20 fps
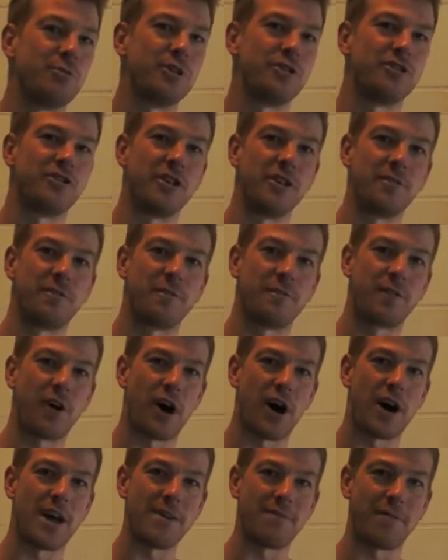was the
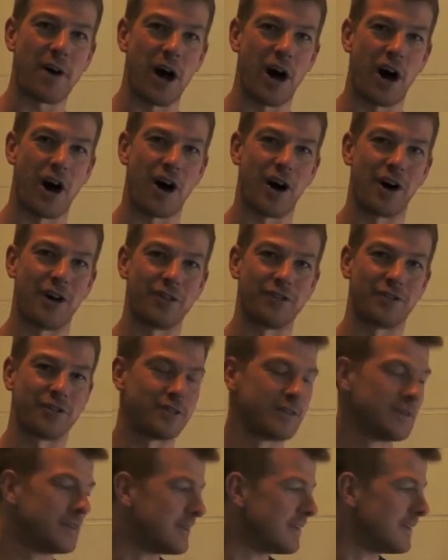5R's.